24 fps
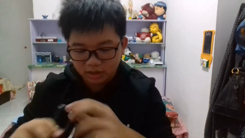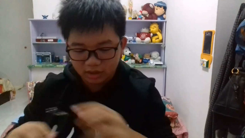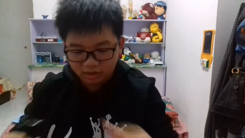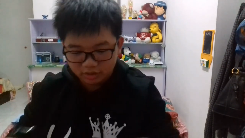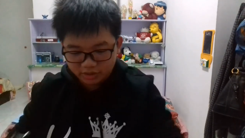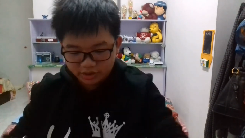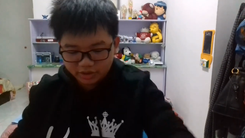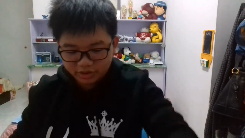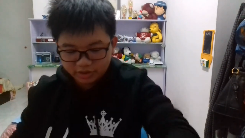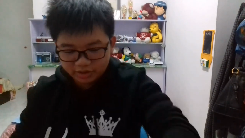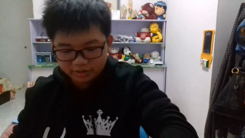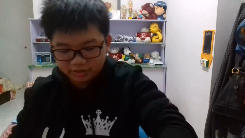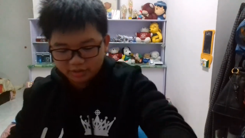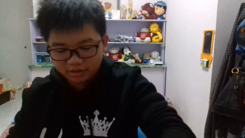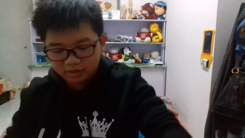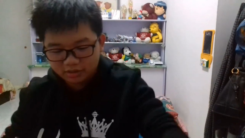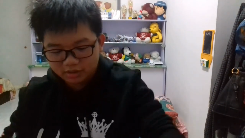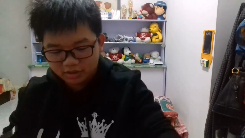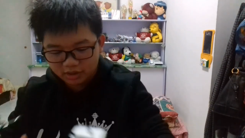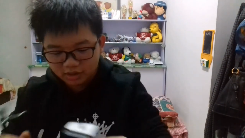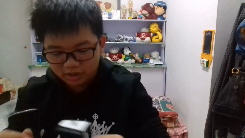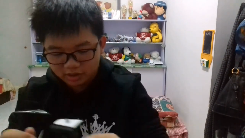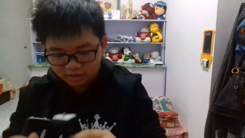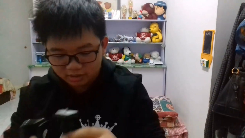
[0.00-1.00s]

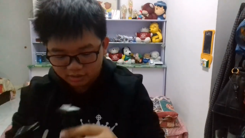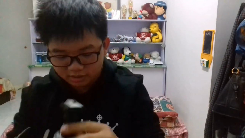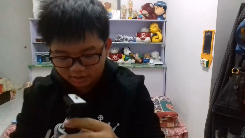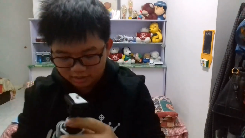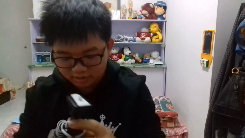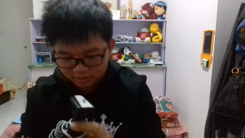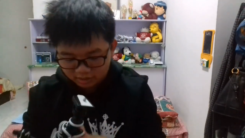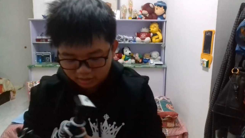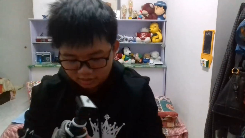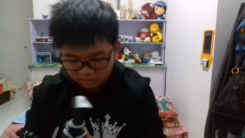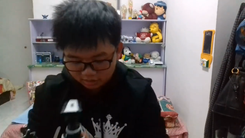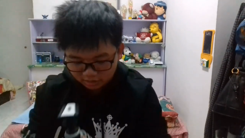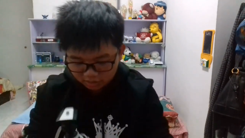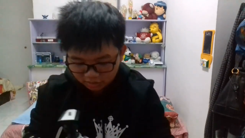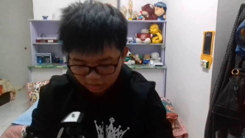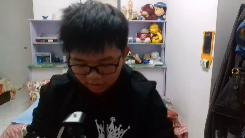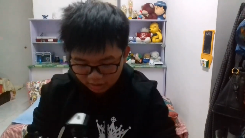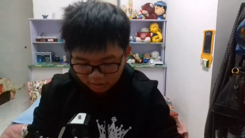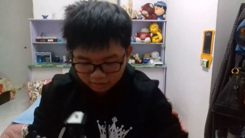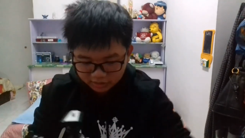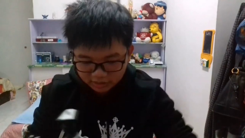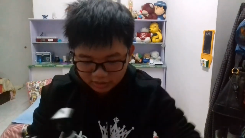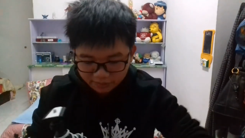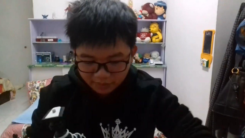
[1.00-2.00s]
Oh, God. Don't
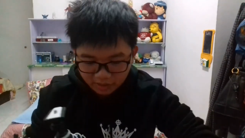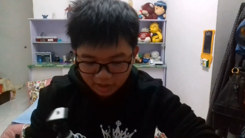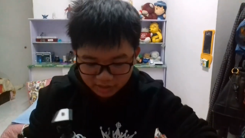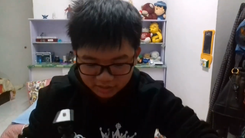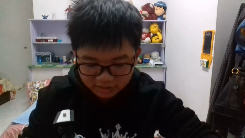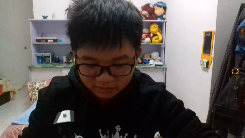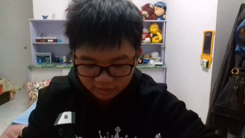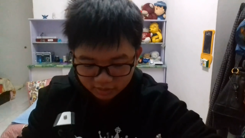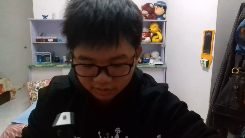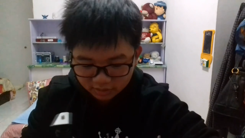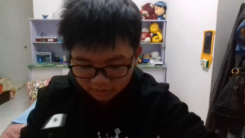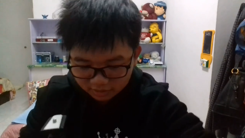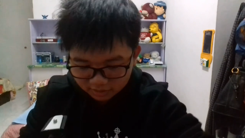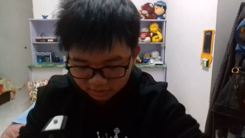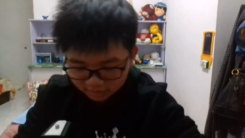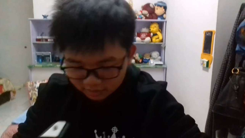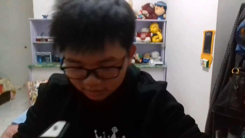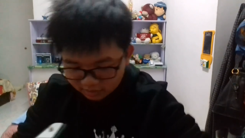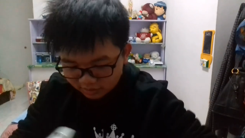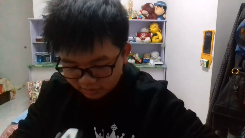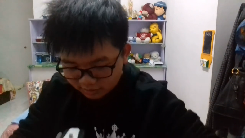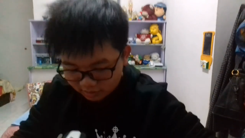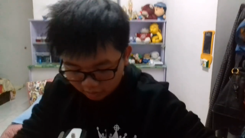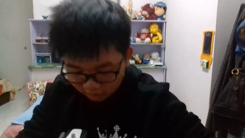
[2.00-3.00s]
know how is that possible.
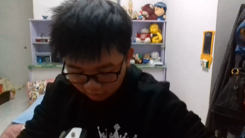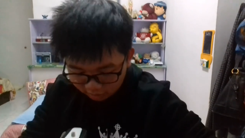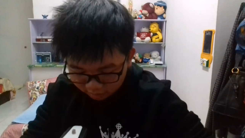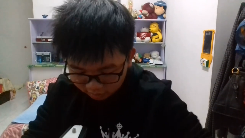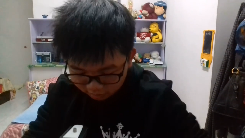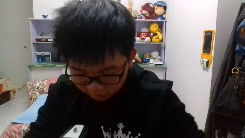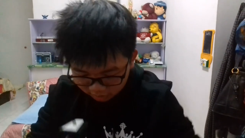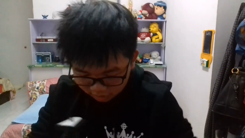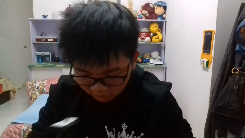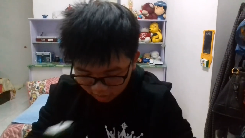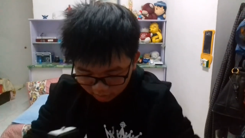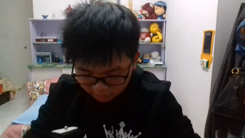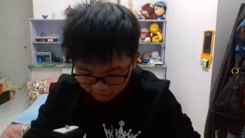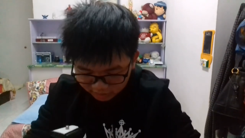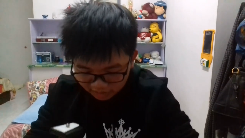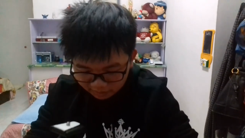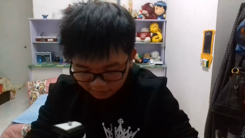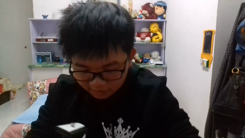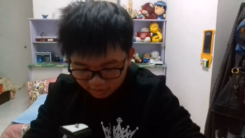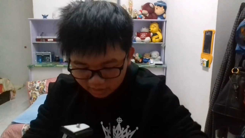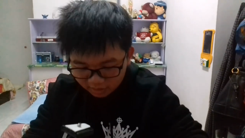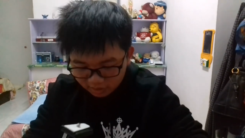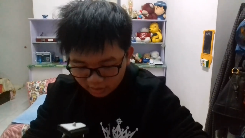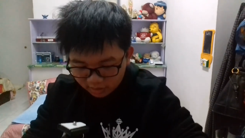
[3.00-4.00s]
God
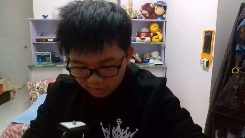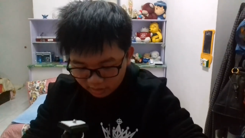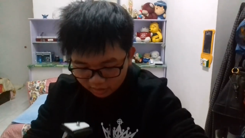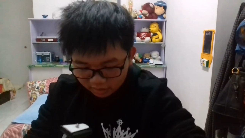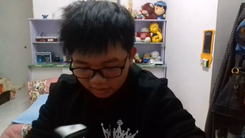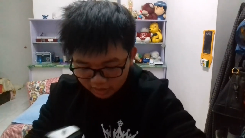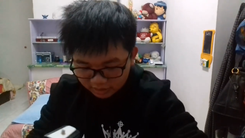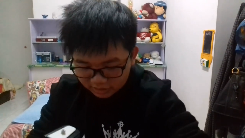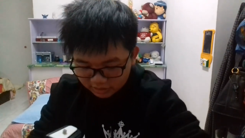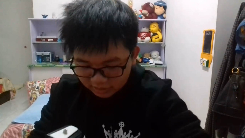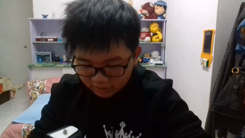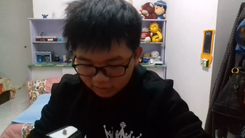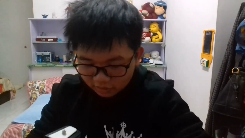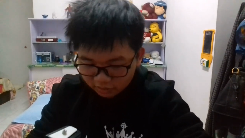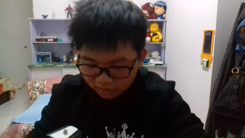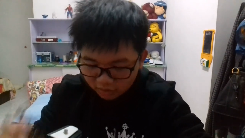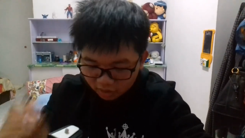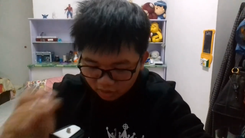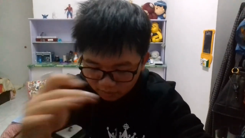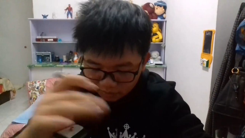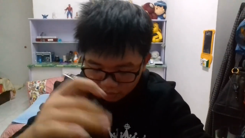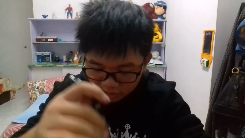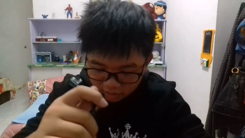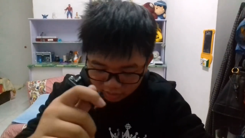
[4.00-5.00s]
damn it. This is so
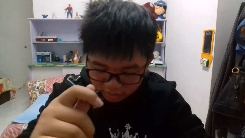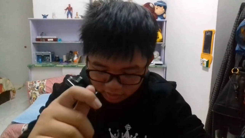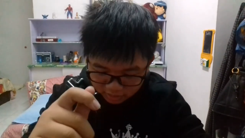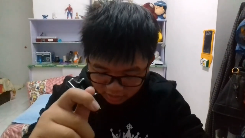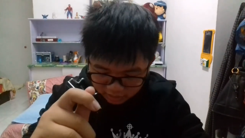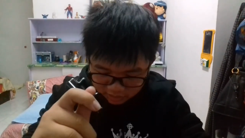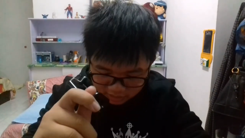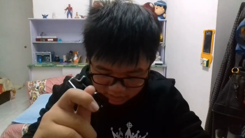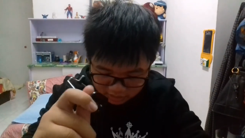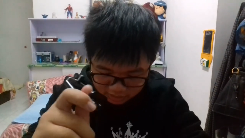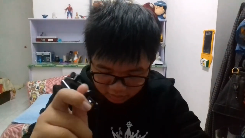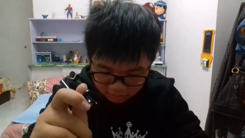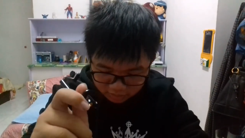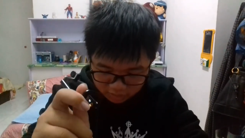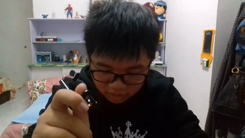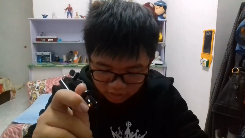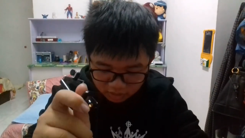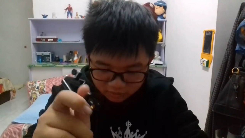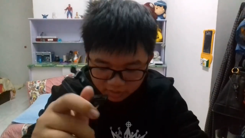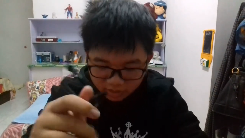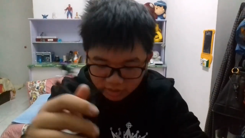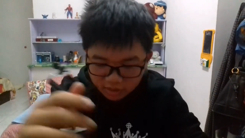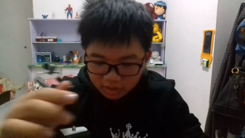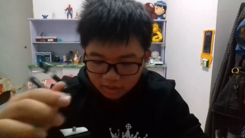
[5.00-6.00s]
dope, bro. This is so
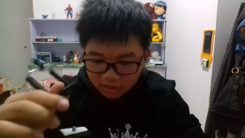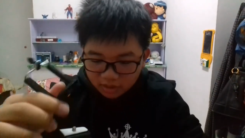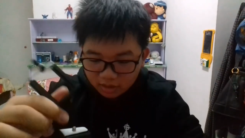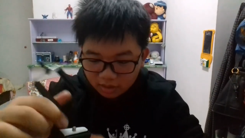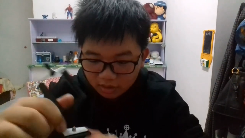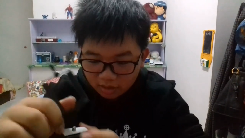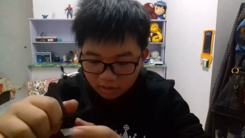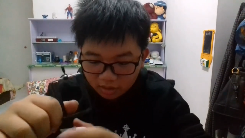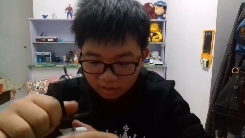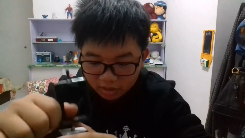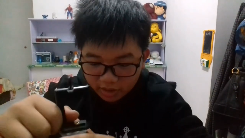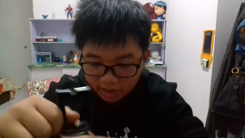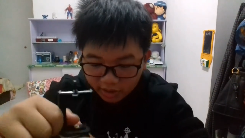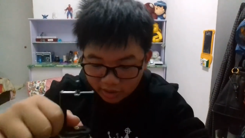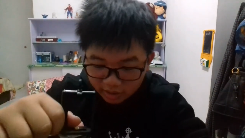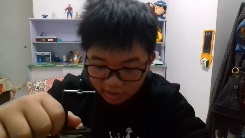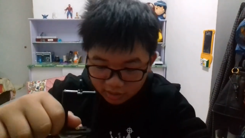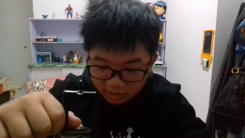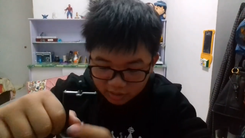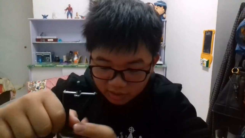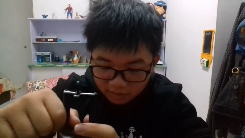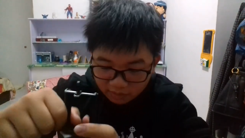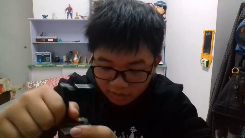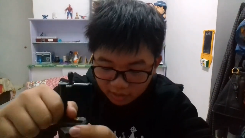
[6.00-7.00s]
dope.
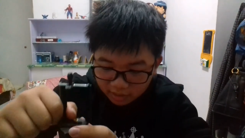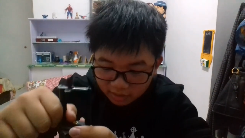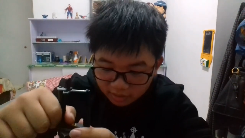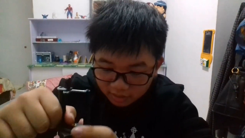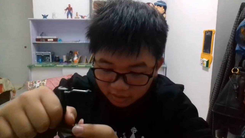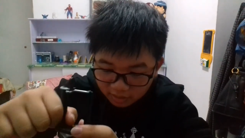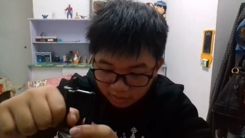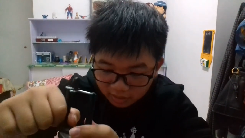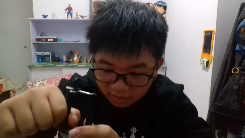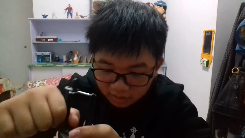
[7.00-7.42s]
Come on.